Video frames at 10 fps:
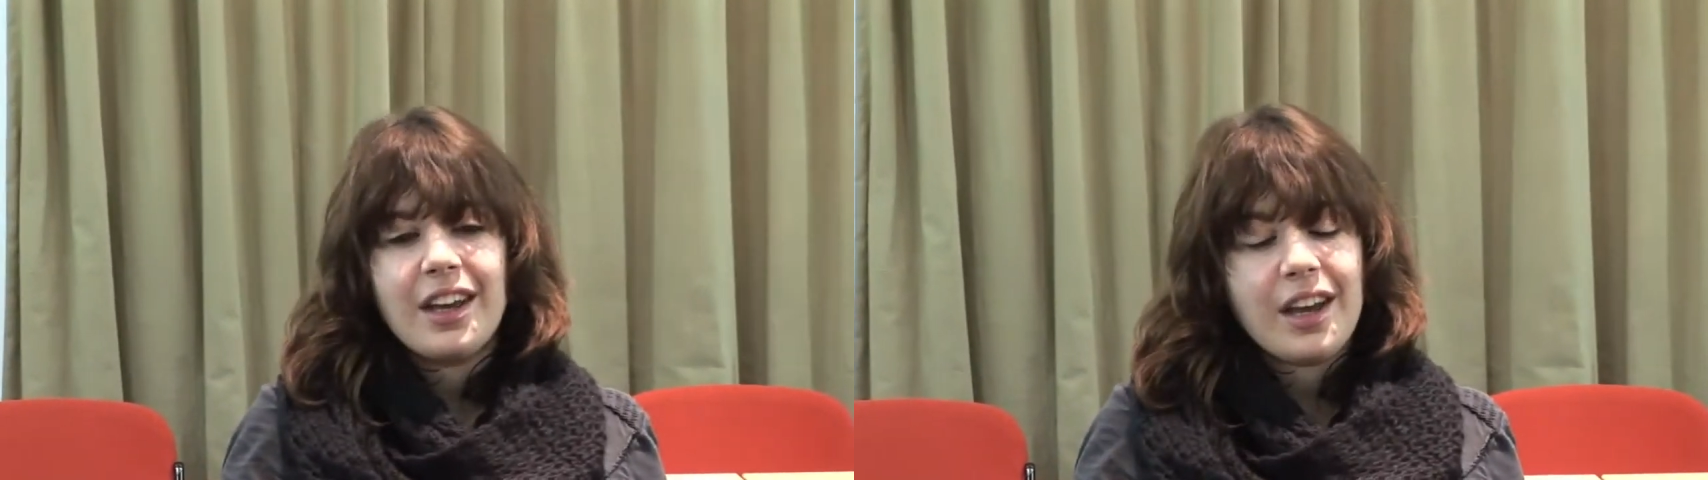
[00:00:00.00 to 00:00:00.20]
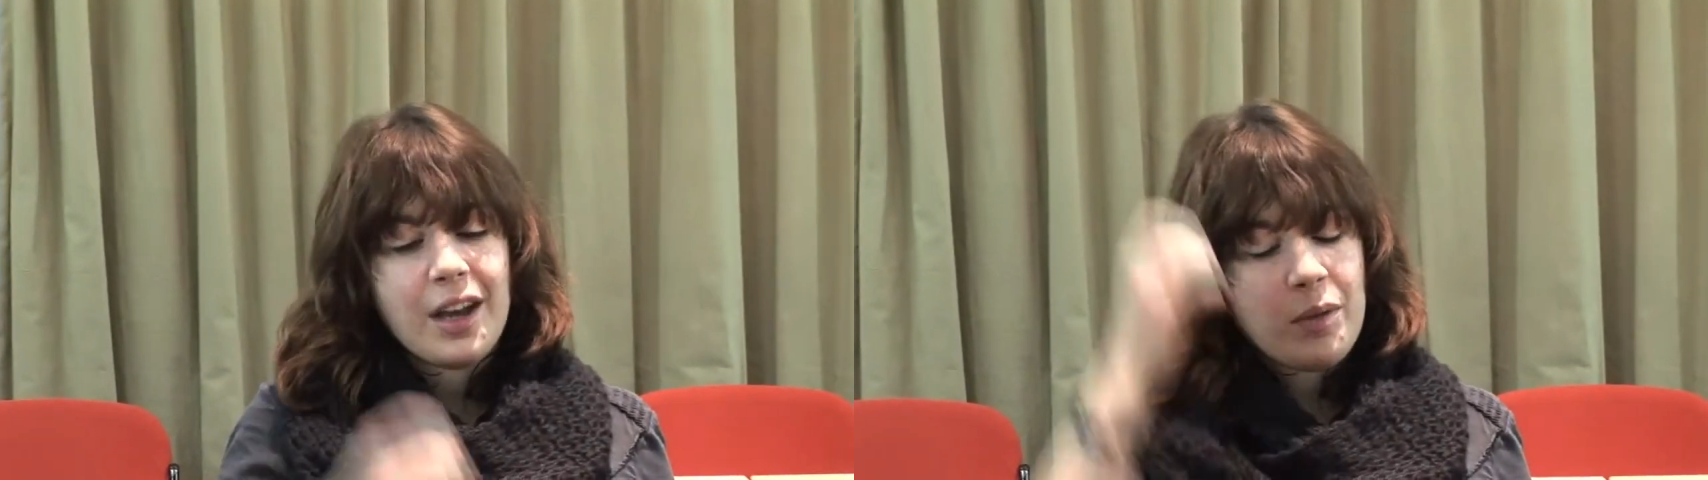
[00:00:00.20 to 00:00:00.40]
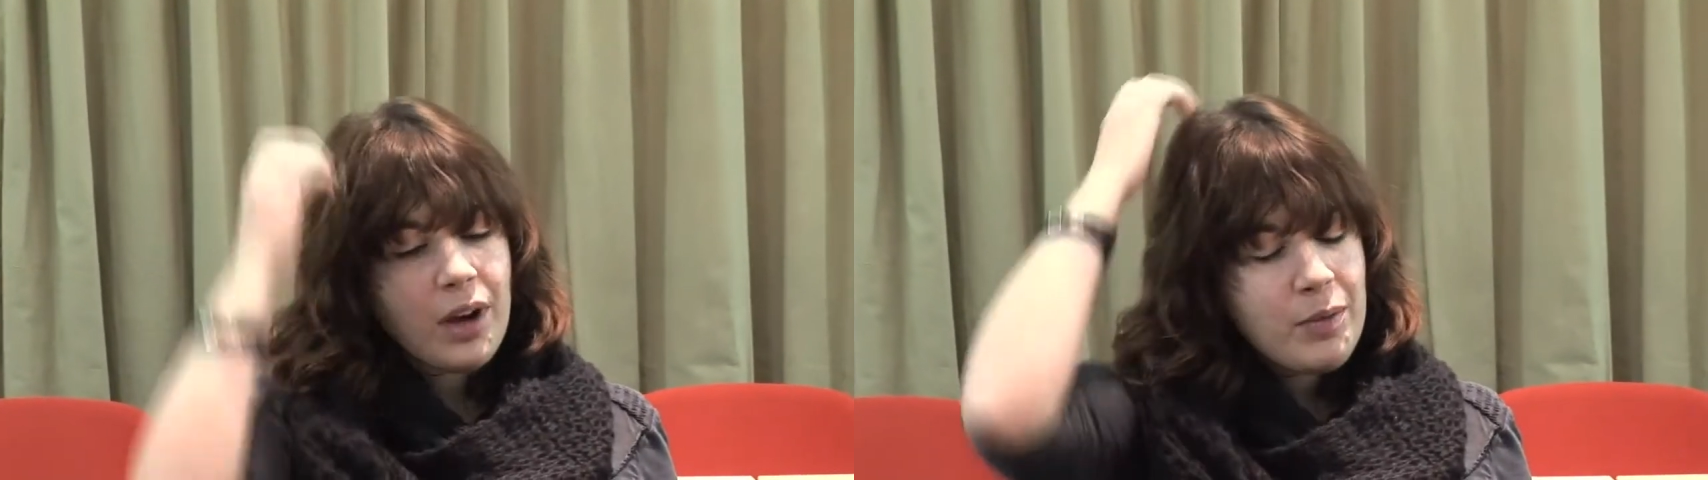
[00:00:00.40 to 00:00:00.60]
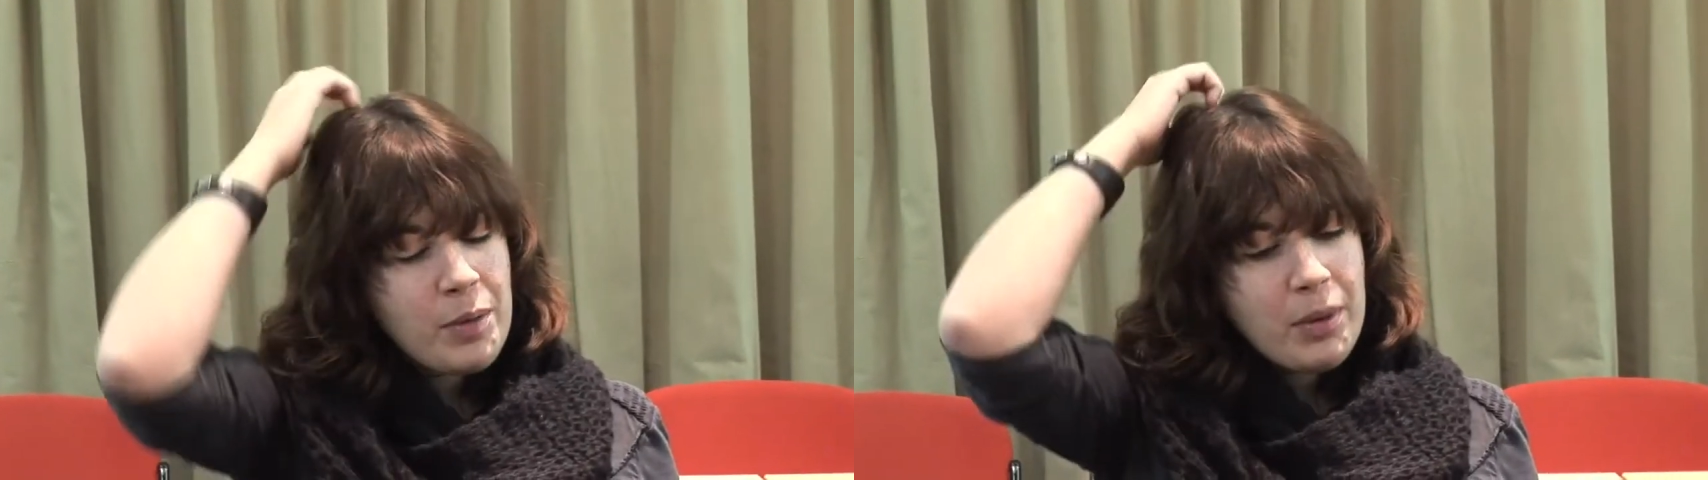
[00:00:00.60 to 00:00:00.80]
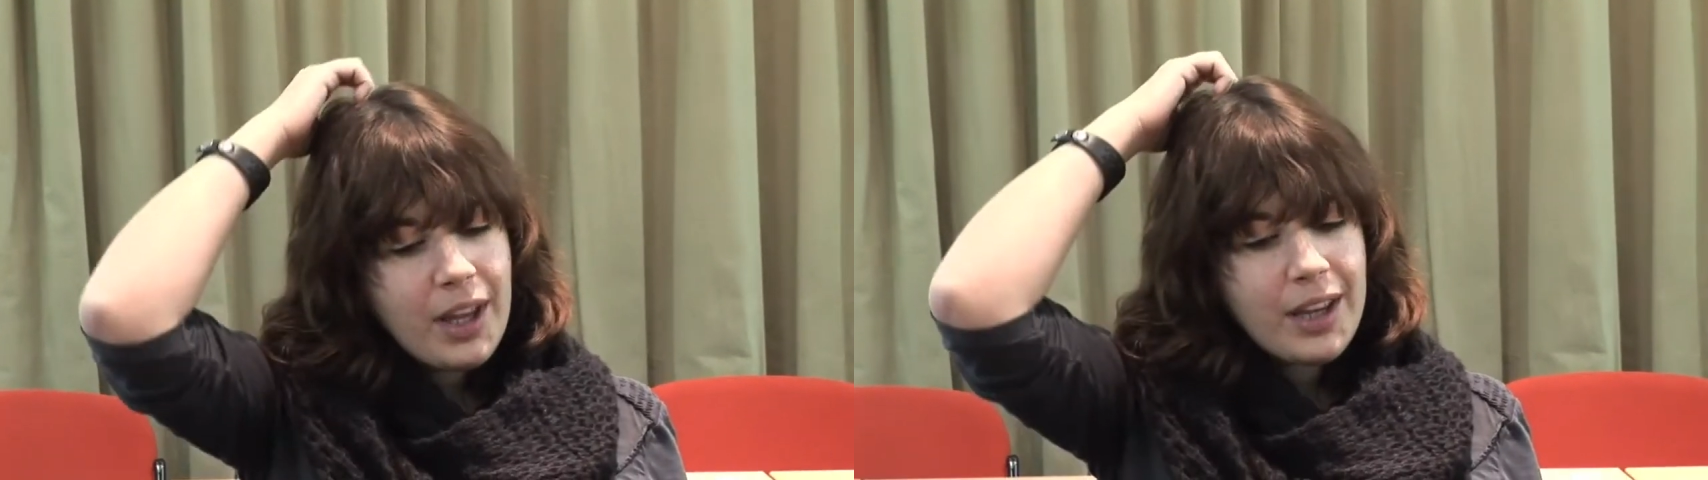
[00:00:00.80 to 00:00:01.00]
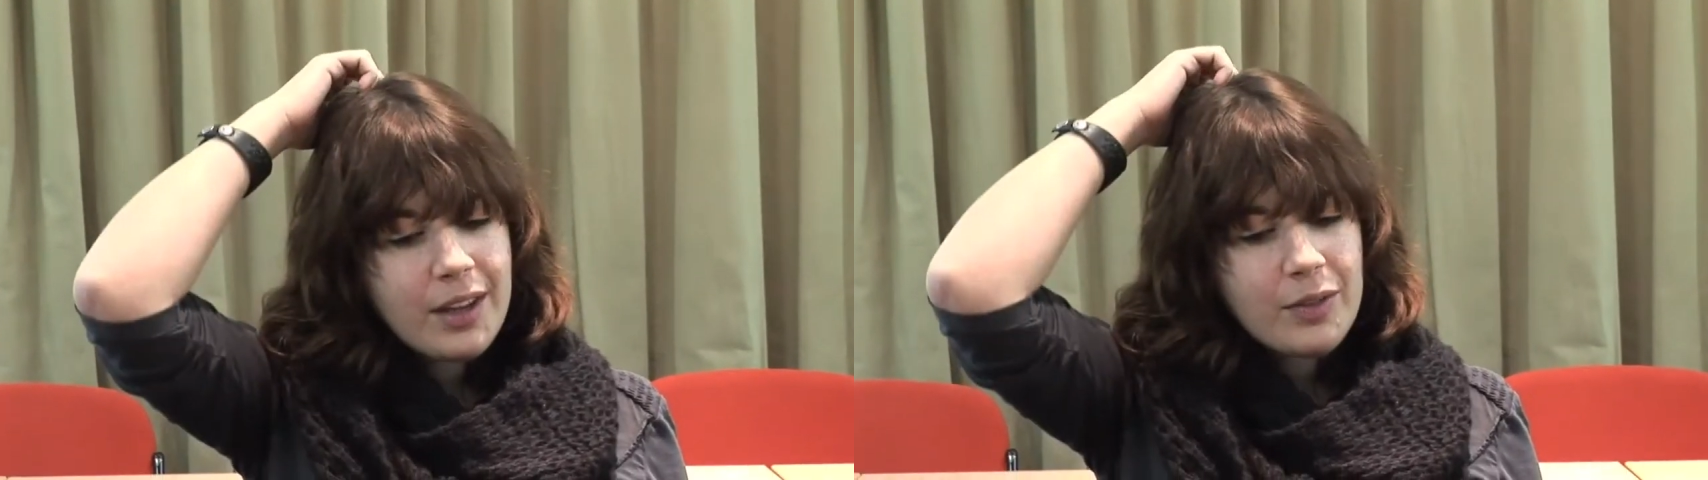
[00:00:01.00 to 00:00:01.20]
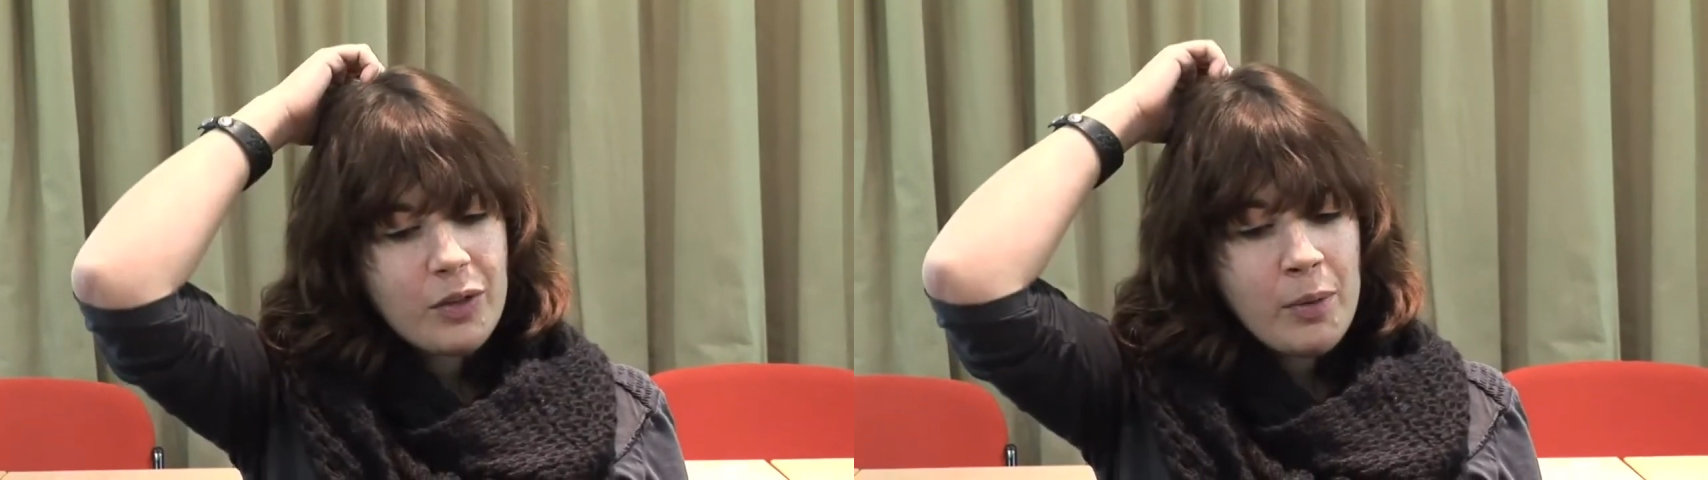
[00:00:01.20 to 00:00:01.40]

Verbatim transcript: Sam? Um, I've been playing for